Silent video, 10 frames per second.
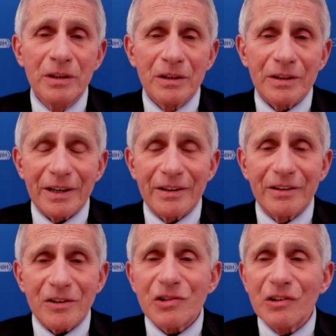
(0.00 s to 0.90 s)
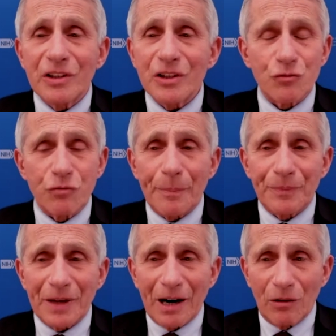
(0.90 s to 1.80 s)
that it doesn't
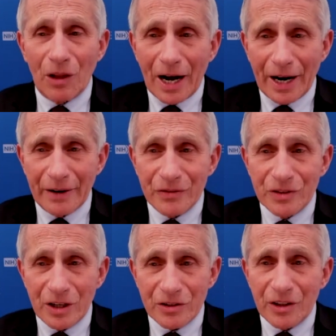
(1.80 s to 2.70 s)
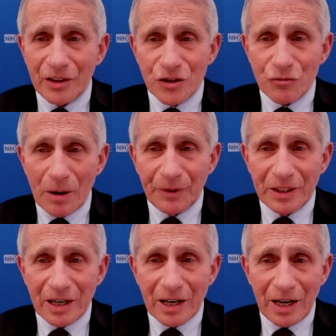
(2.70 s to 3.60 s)
disrupt our lives, doesn't disrupt
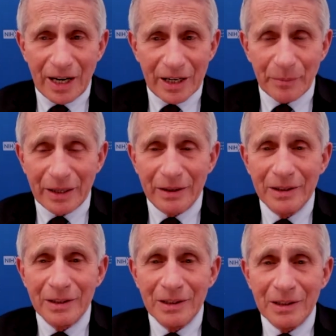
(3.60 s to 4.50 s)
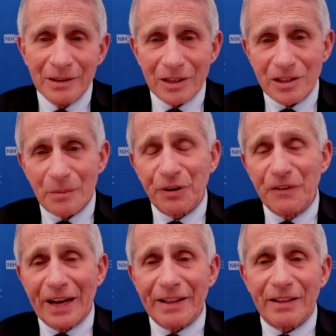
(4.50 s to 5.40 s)
the economy, doesn't
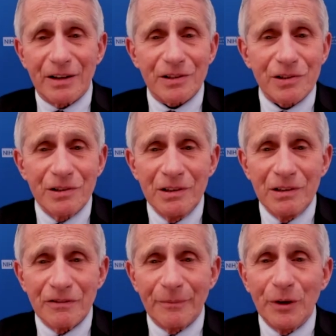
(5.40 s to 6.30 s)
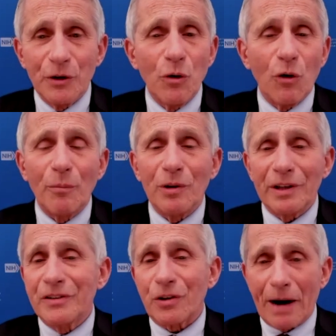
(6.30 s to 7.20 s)
prevent us from the normal
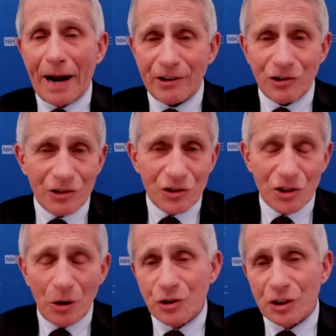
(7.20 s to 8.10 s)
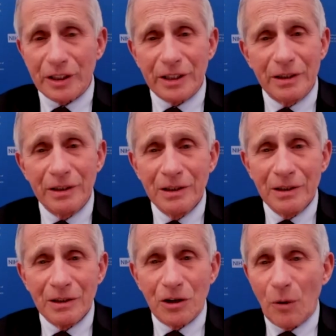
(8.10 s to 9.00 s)
interaction socially,
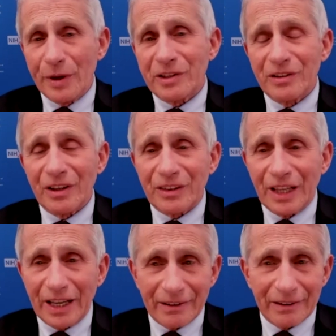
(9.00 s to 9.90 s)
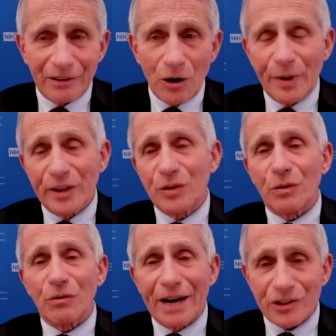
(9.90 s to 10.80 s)
going to the theater, going to
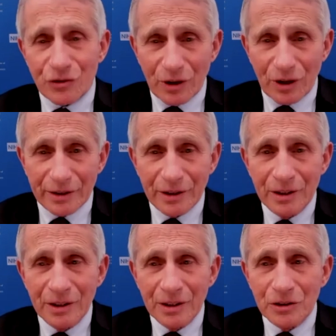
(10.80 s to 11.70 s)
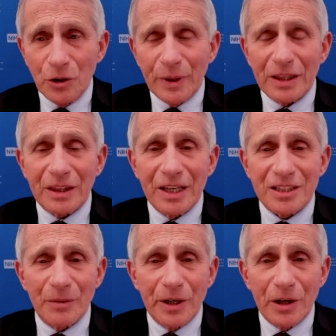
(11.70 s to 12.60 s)
a restaurant, doing things
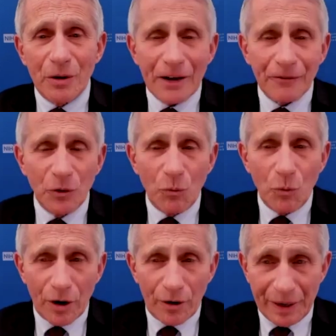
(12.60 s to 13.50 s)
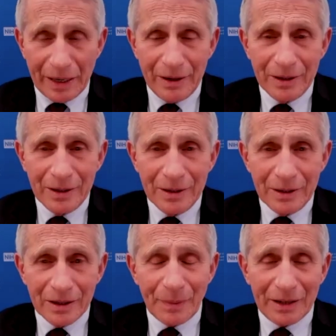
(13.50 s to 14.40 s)
that we don't have to worry
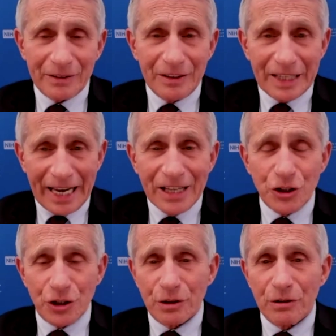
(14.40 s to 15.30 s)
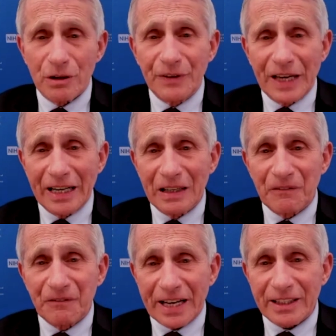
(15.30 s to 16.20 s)
about the danger of getting
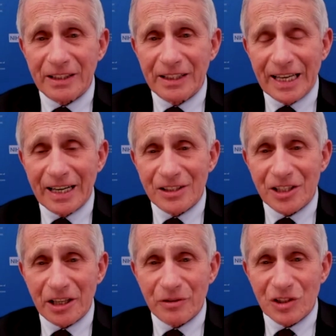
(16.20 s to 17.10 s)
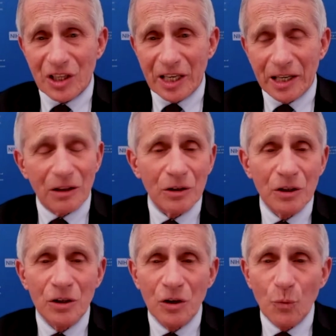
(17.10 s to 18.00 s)
infected and getting seriously ill.
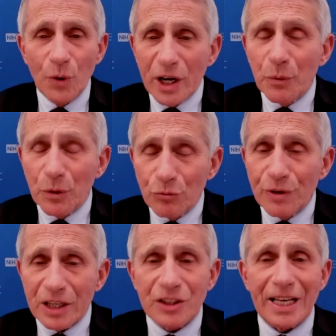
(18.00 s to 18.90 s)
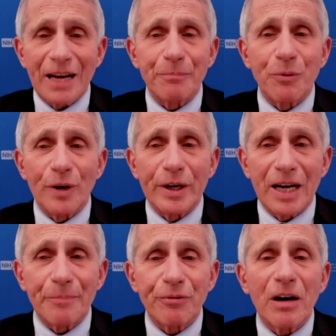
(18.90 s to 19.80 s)
We will reach that point,
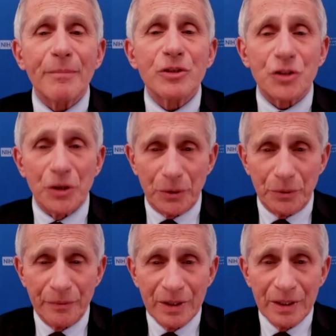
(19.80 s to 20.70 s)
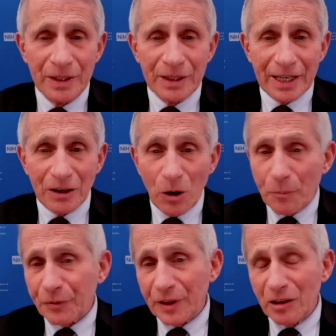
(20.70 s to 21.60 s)
I promise you. And Dr.
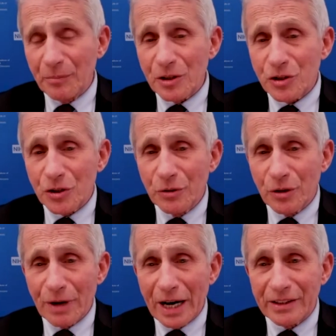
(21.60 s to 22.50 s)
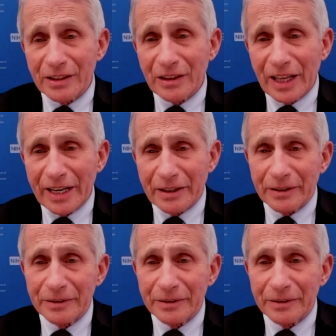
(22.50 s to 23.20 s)
hopefully Fauci, it'll be sooner rather than later.